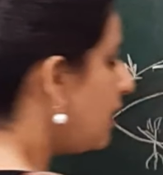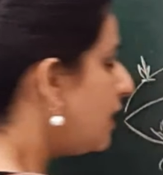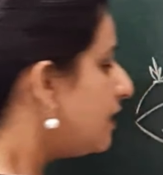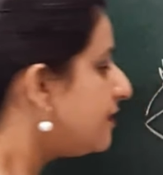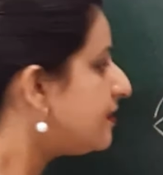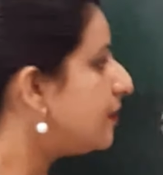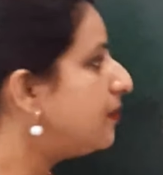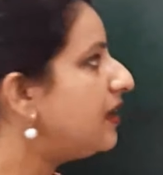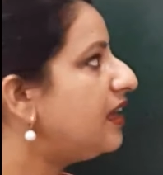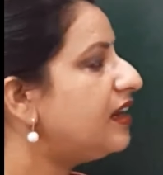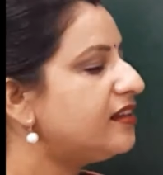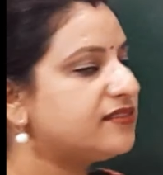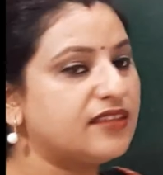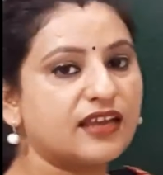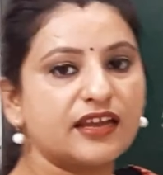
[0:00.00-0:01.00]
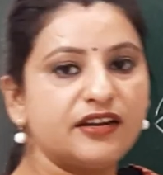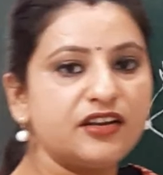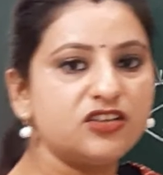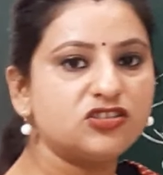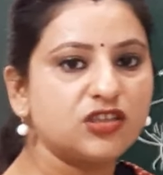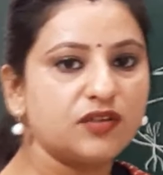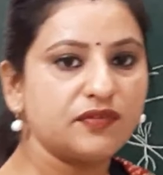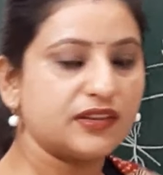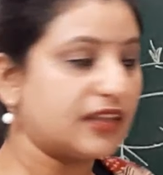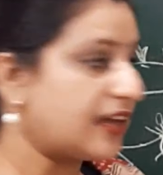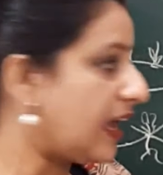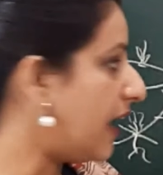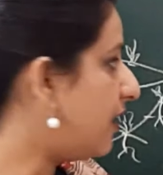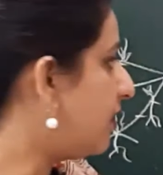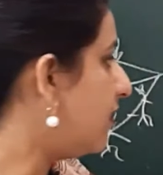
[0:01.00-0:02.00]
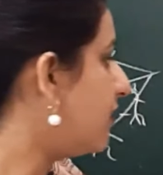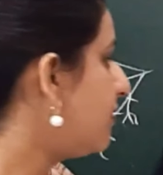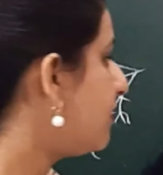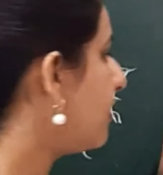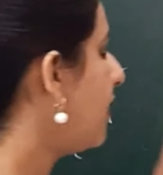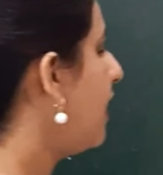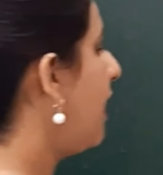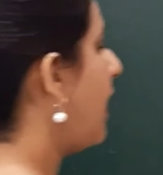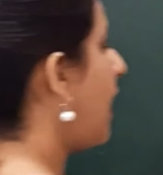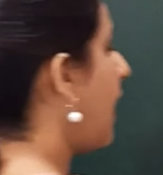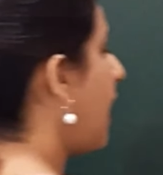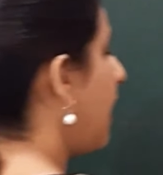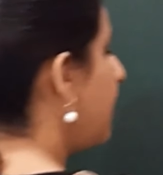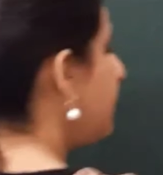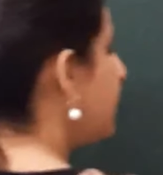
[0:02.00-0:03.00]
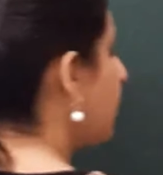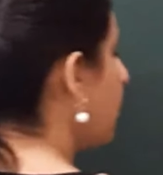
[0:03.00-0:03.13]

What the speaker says: Similar is the condition with the cactus, as